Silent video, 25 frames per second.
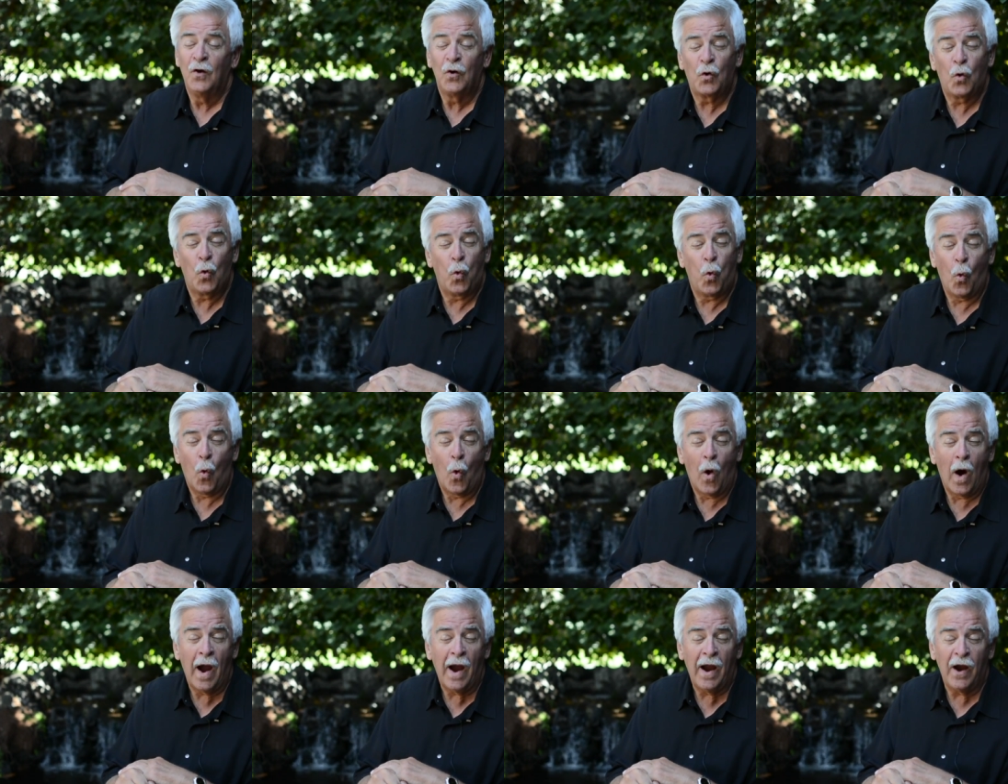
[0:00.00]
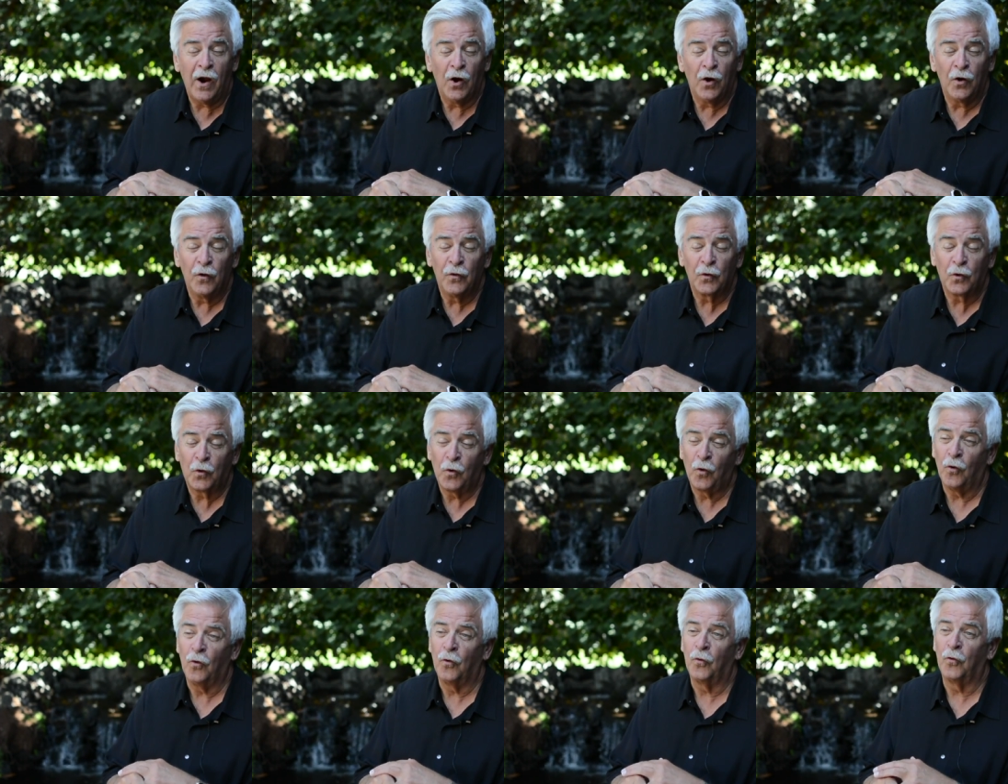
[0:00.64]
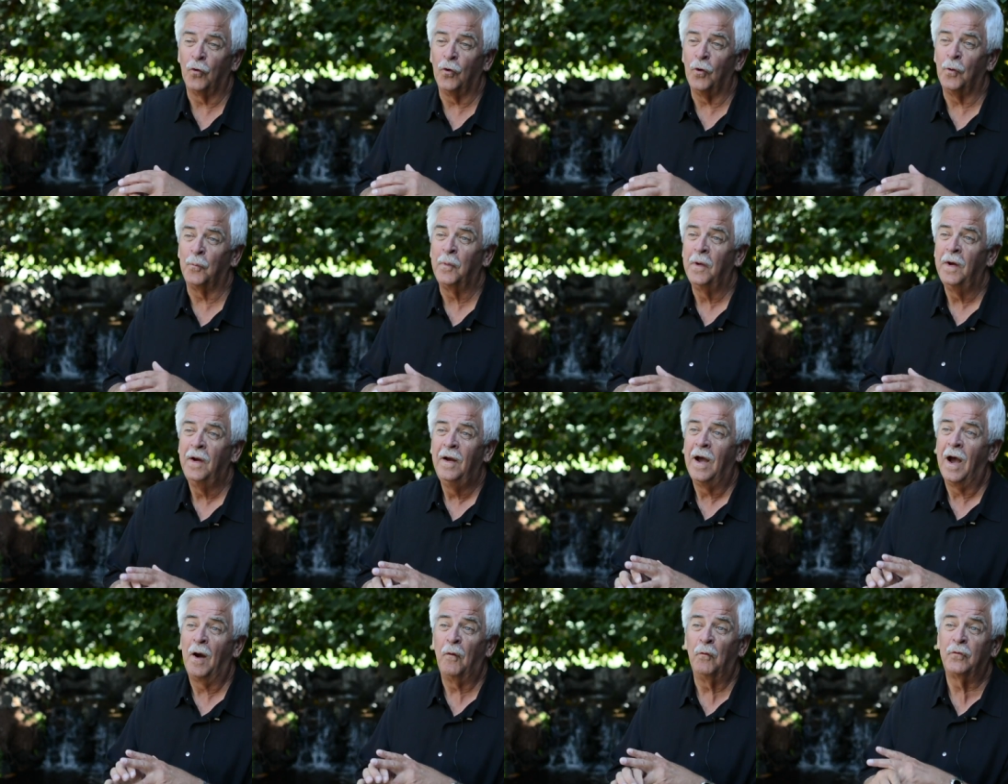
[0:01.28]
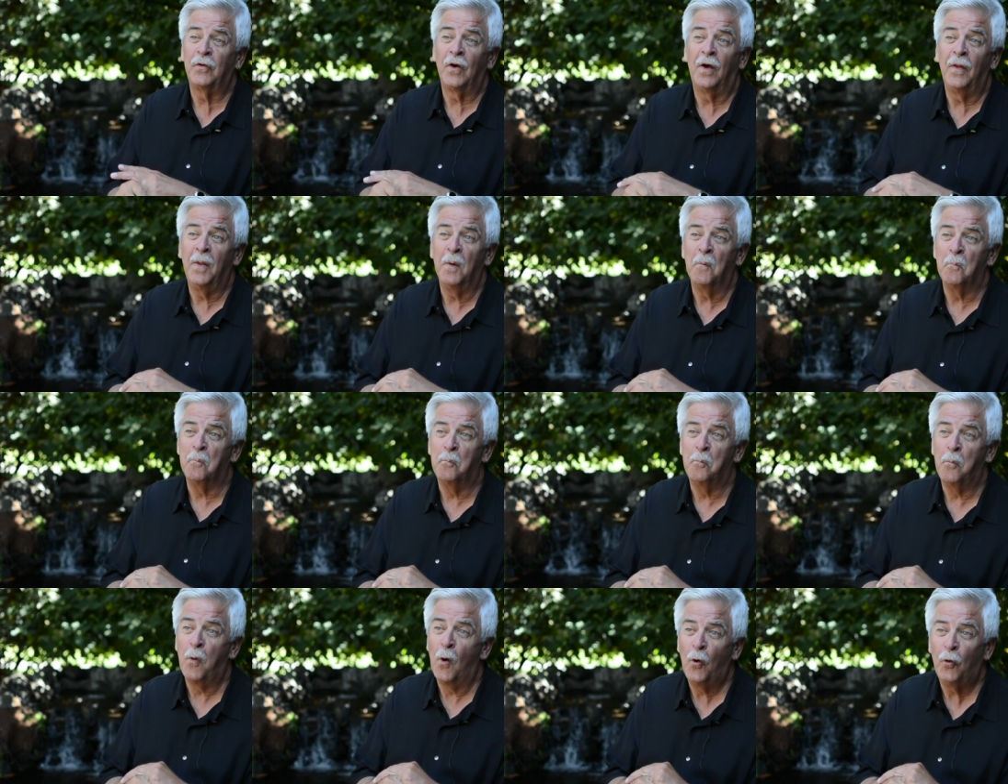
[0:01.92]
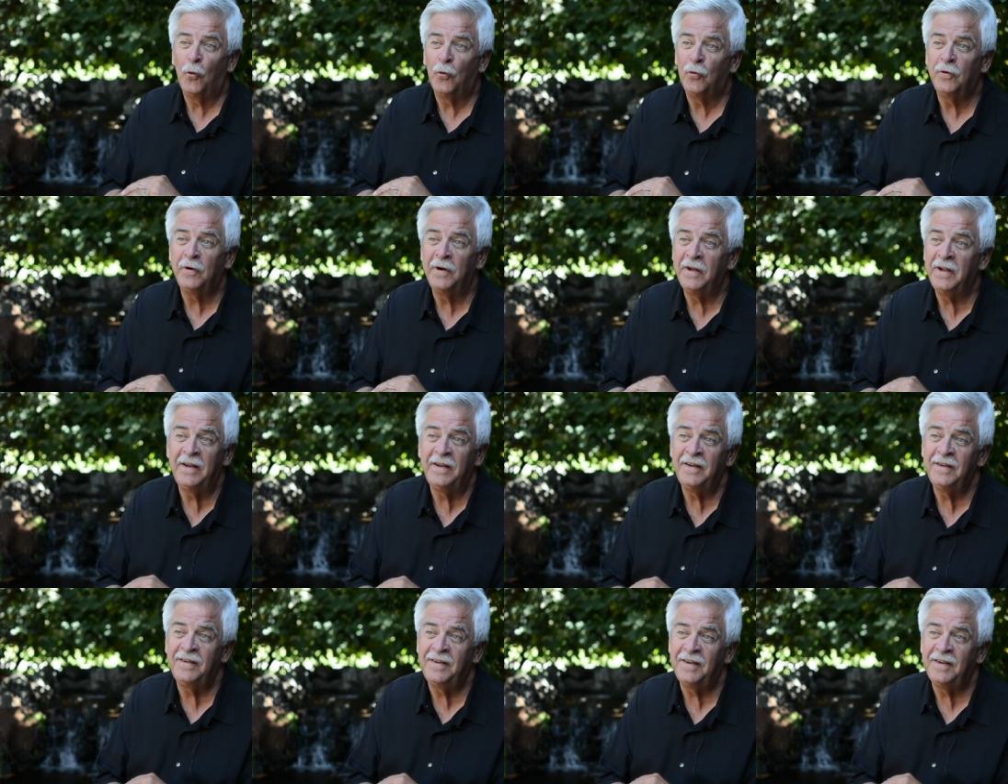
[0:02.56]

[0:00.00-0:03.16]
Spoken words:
choir, the choral group. I was on the bowling